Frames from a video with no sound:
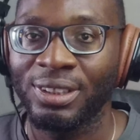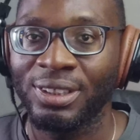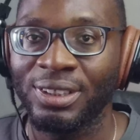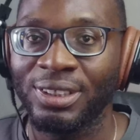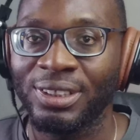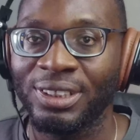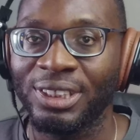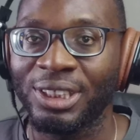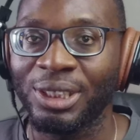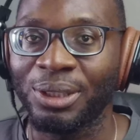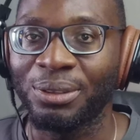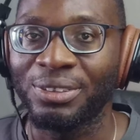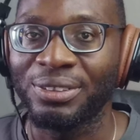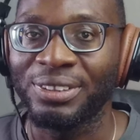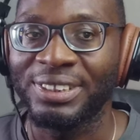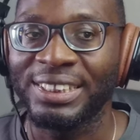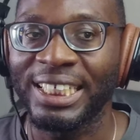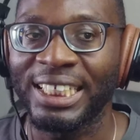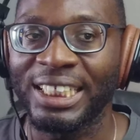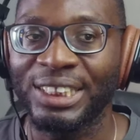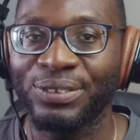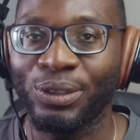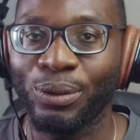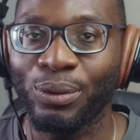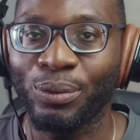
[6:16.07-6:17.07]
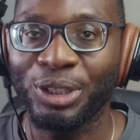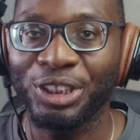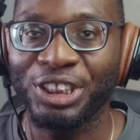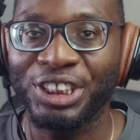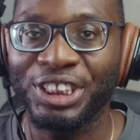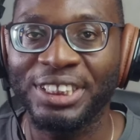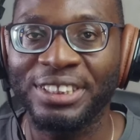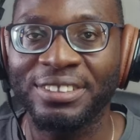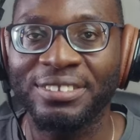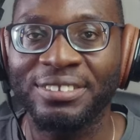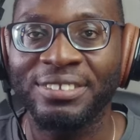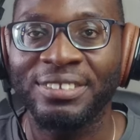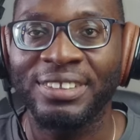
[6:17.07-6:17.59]
So thanks for
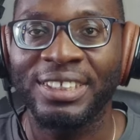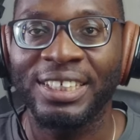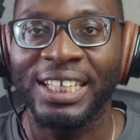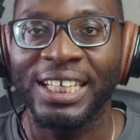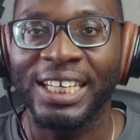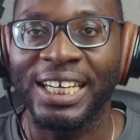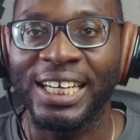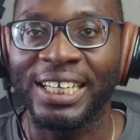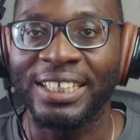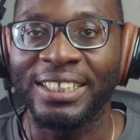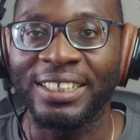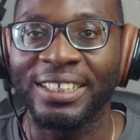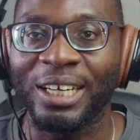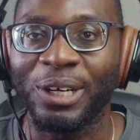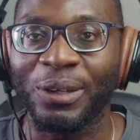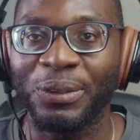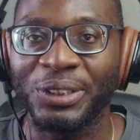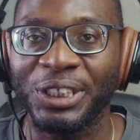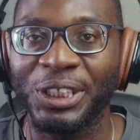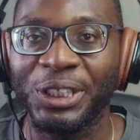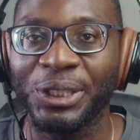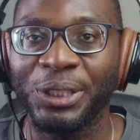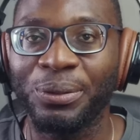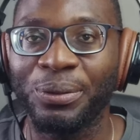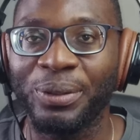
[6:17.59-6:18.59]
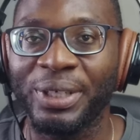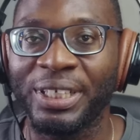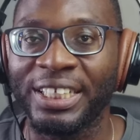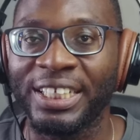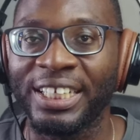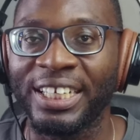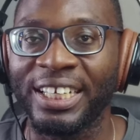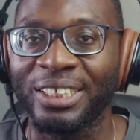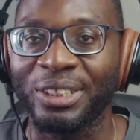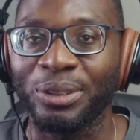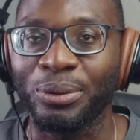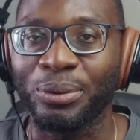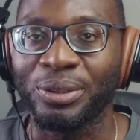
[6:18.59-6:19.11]
watching, and I'll see you in the
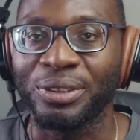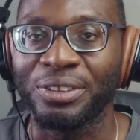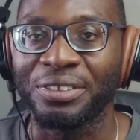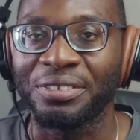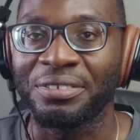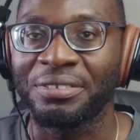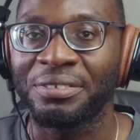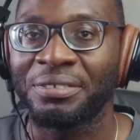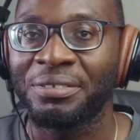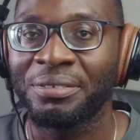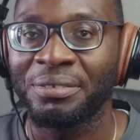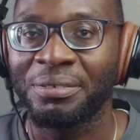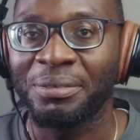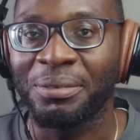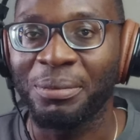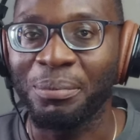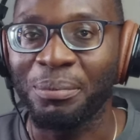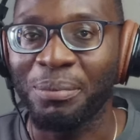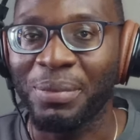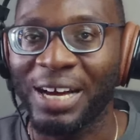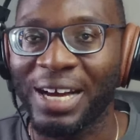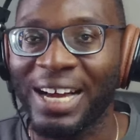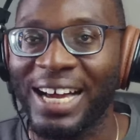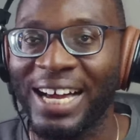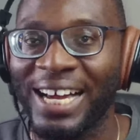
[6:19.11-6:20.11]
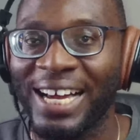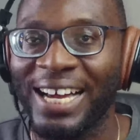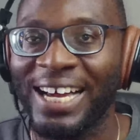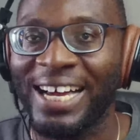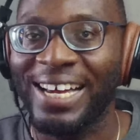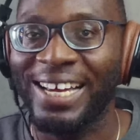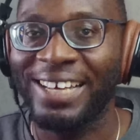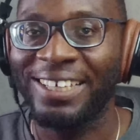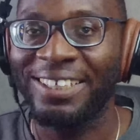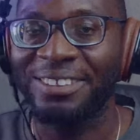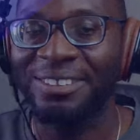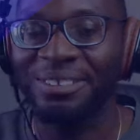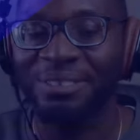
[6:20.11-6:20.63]
next one. Bye.